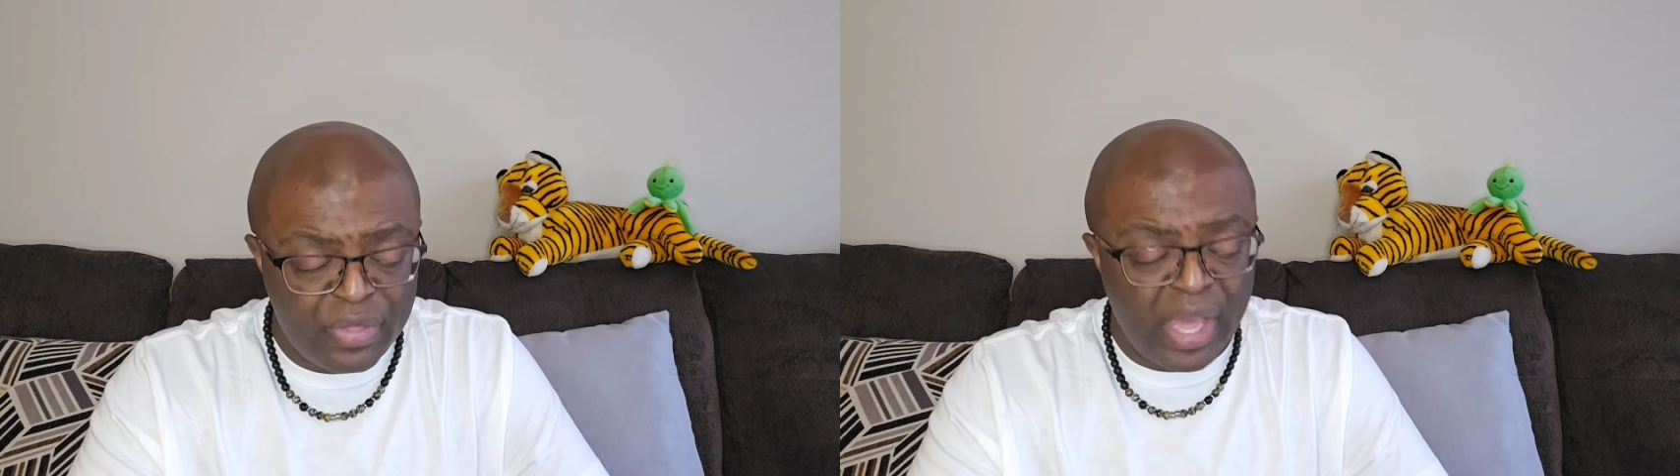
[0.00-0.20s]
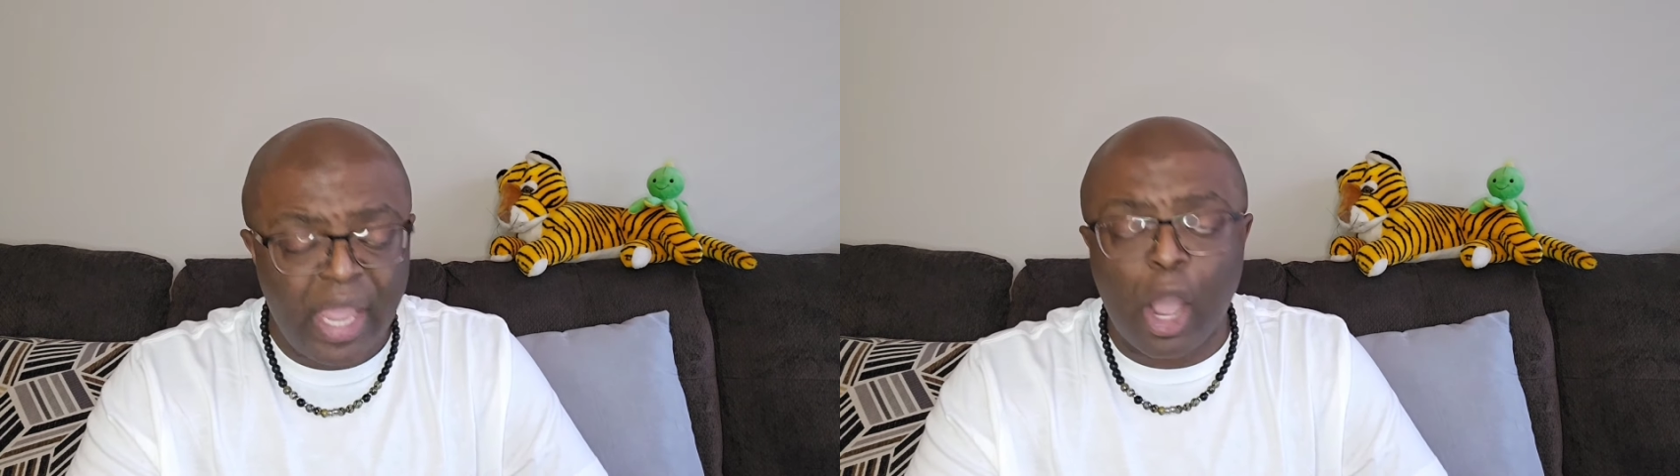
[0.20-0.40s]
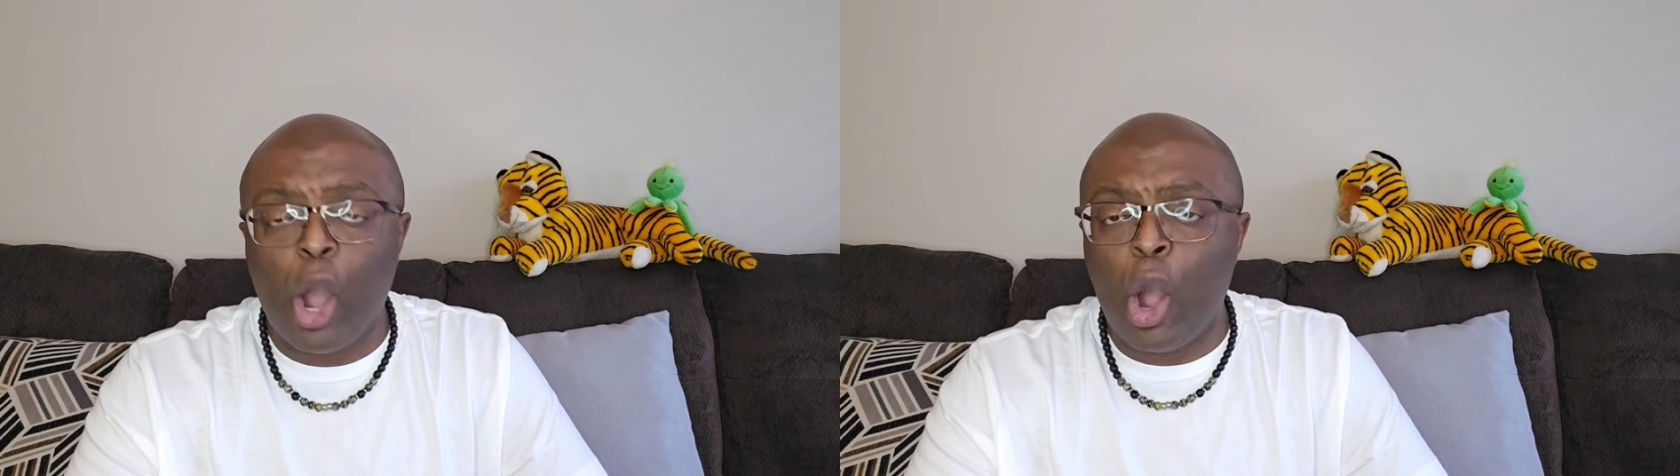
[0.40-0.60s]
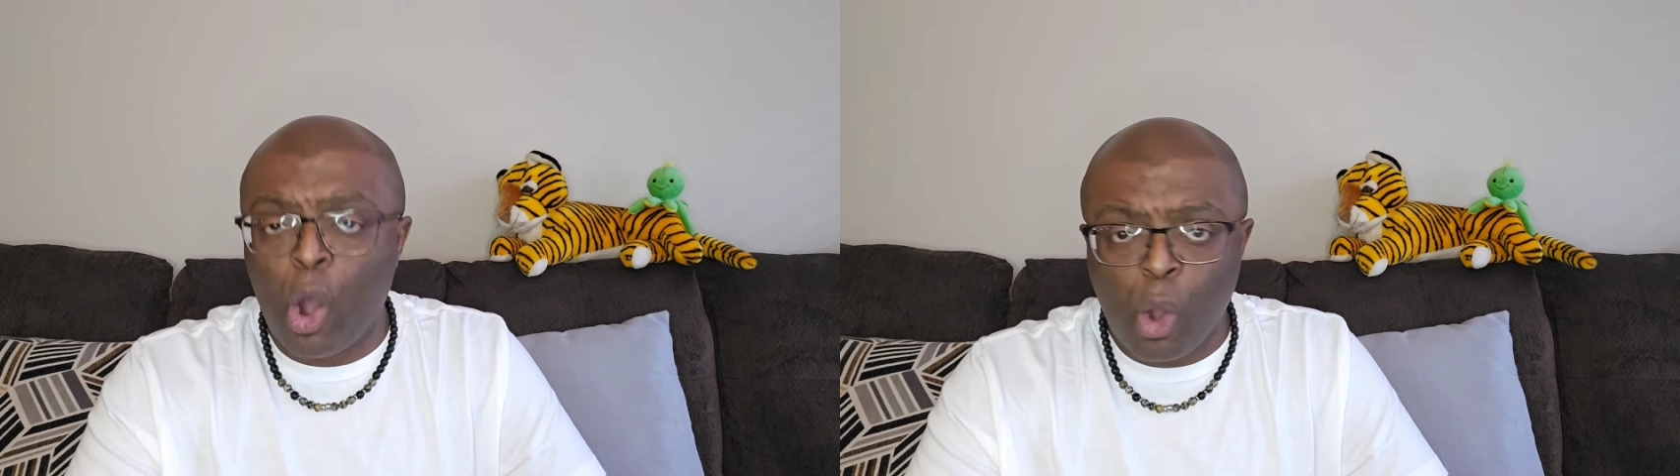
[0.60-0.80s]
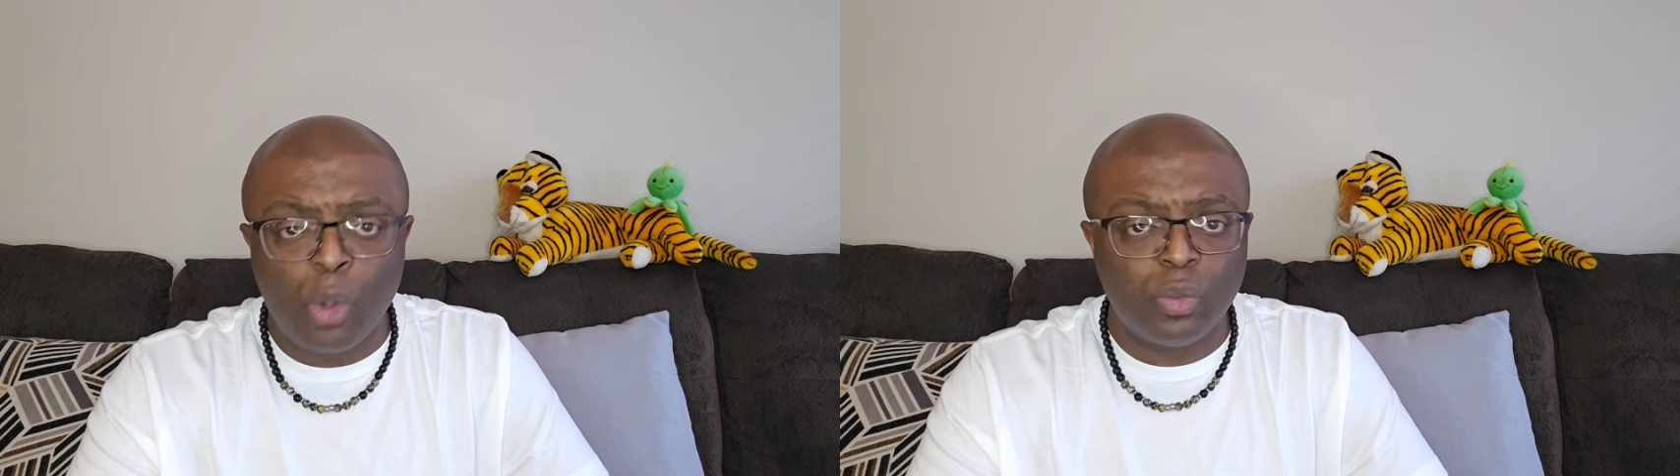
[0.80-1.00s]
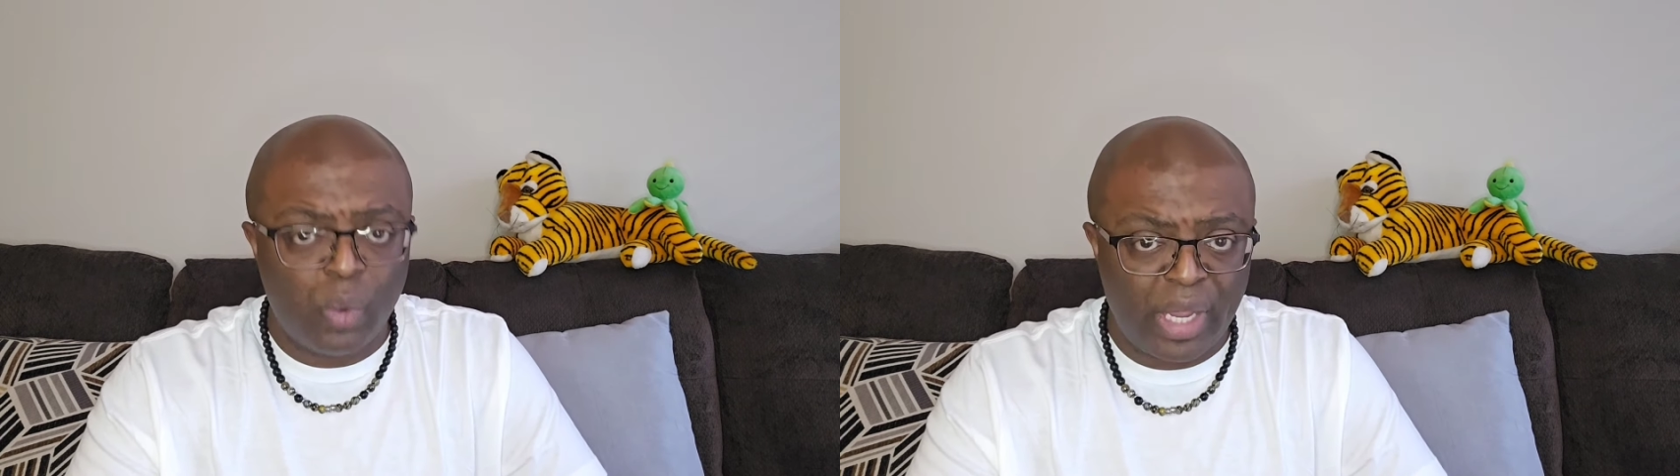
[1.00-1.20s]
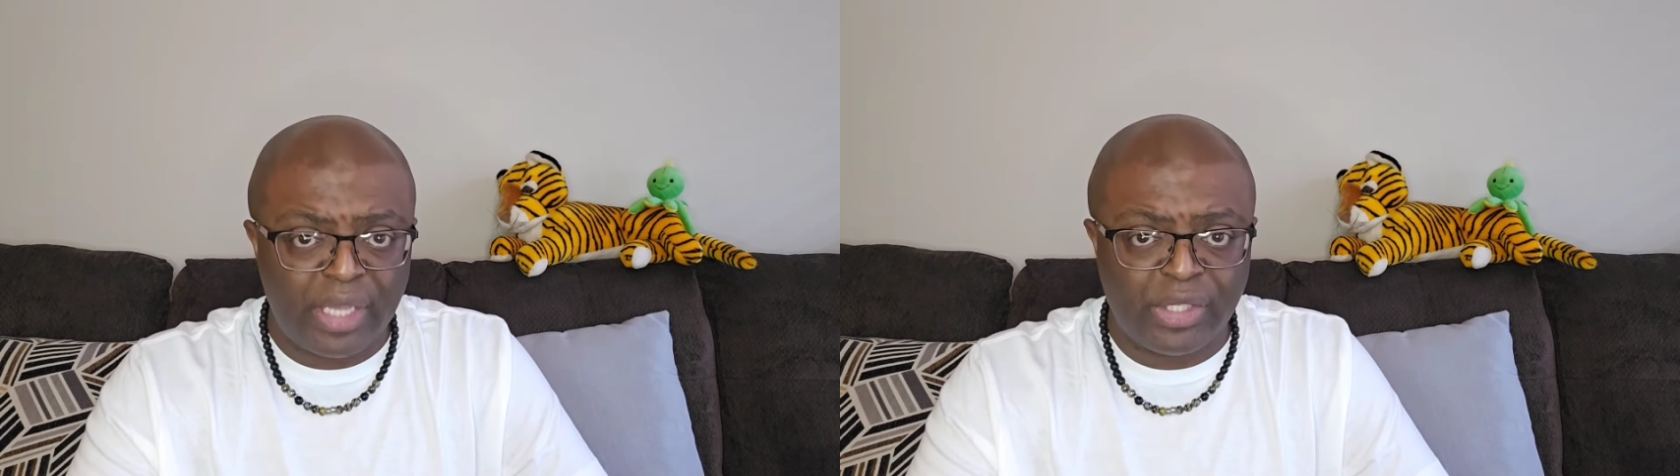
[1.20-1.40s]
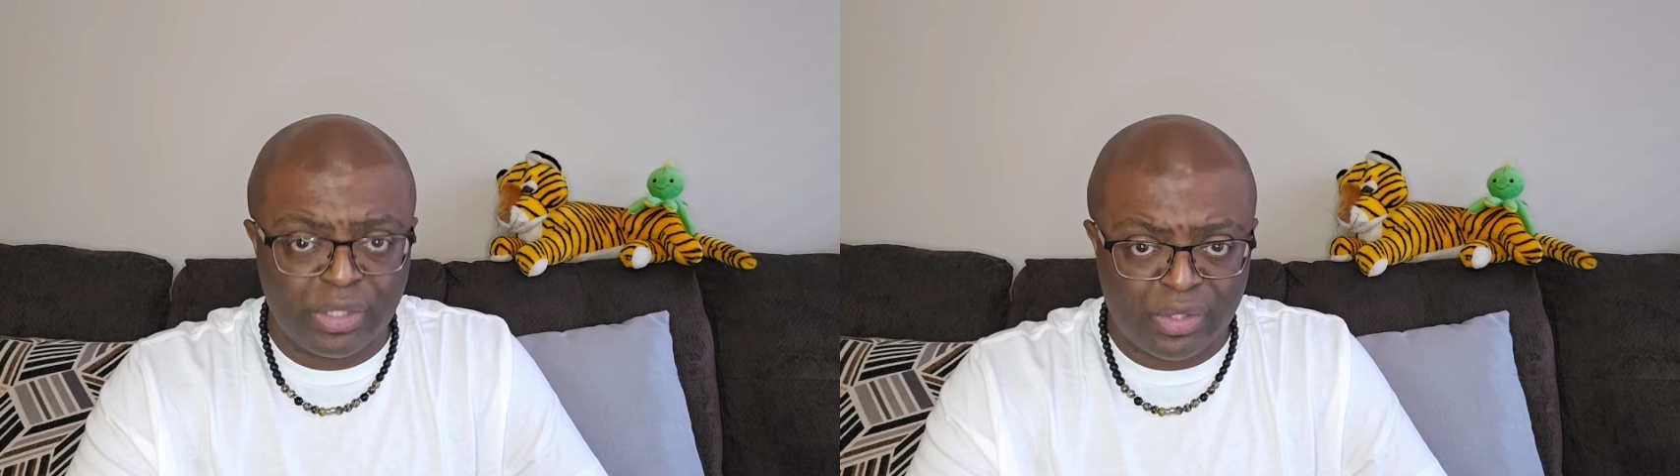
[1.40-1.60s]
They
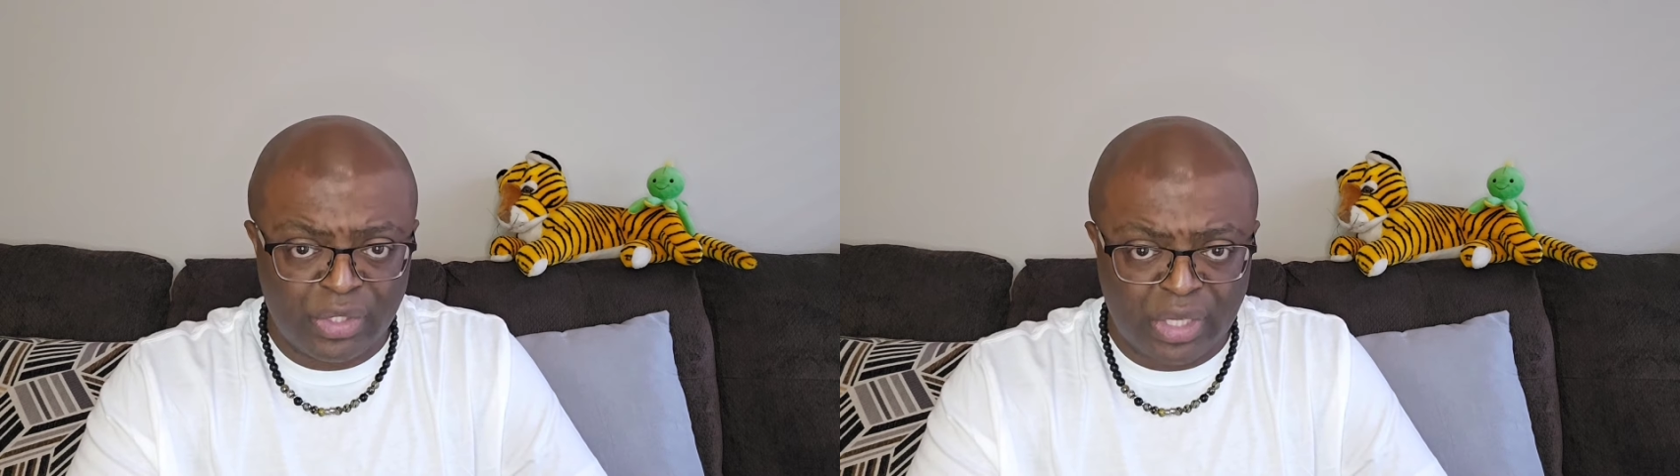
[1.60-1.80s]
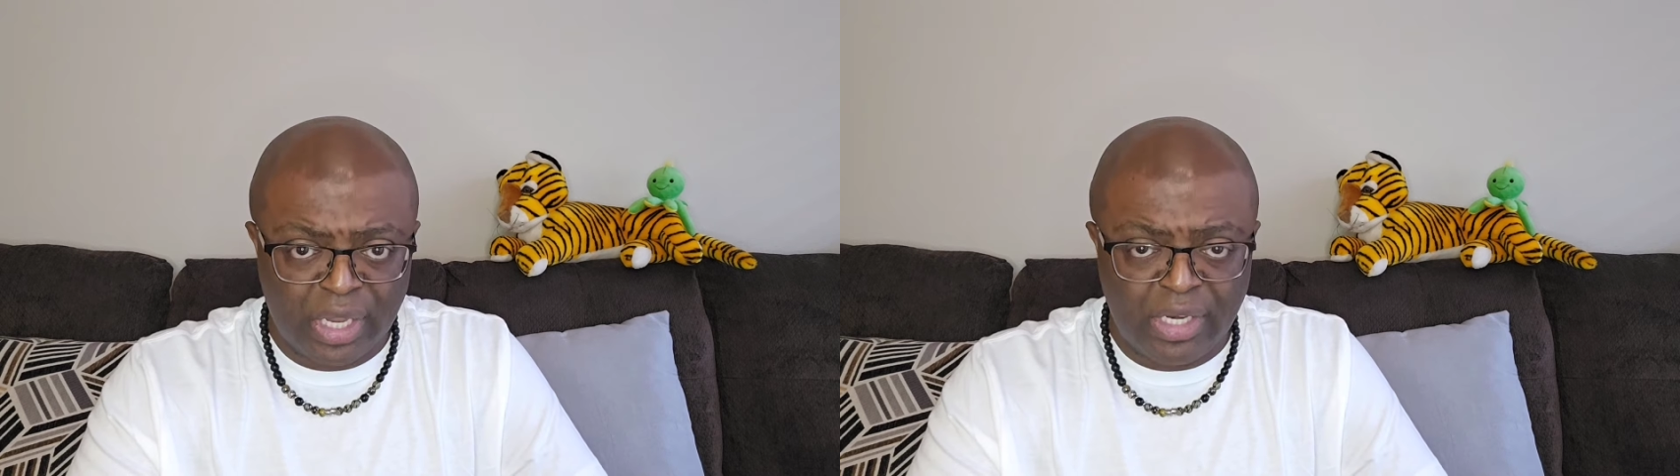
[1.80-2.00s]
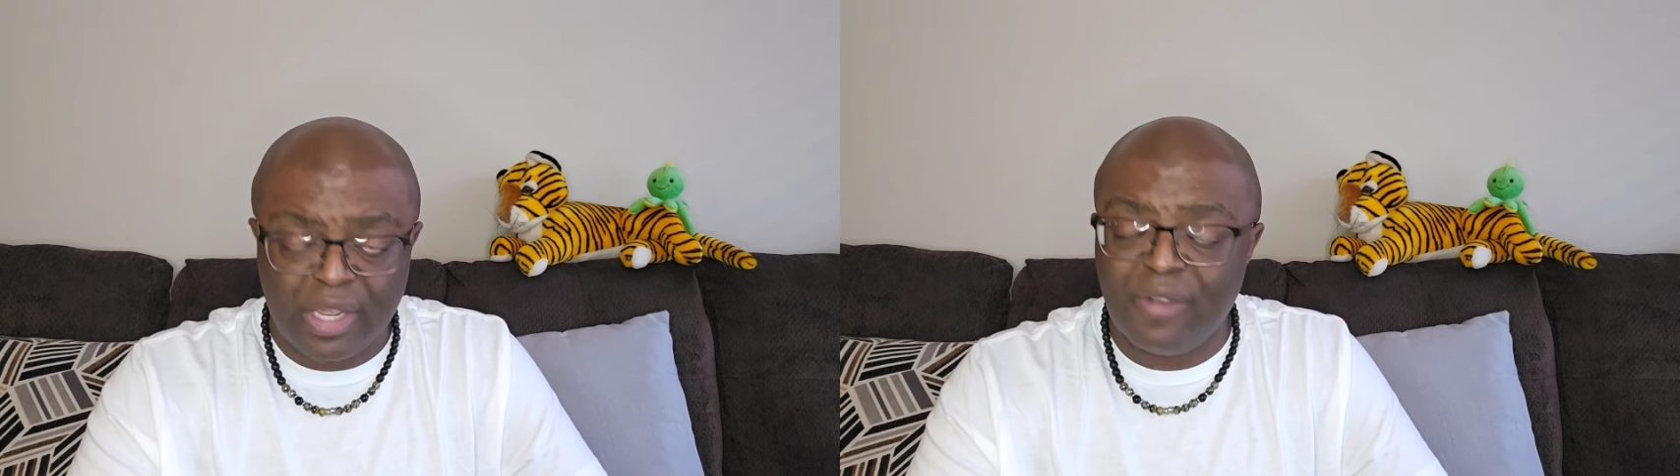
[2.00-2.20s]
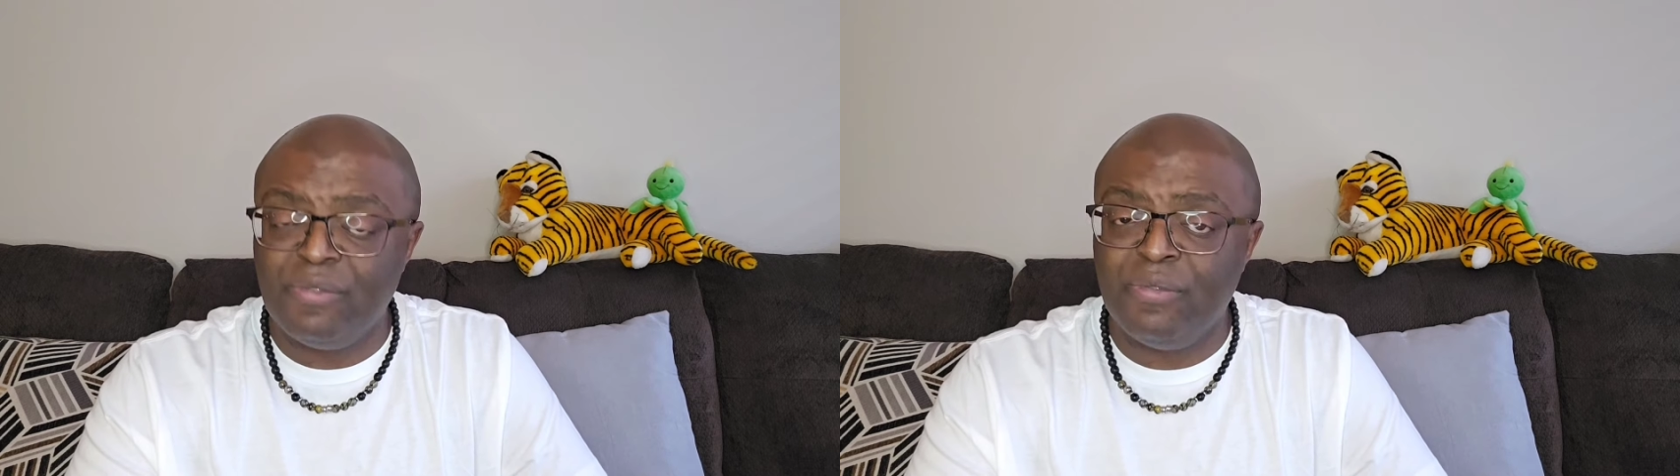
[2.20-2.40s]
always send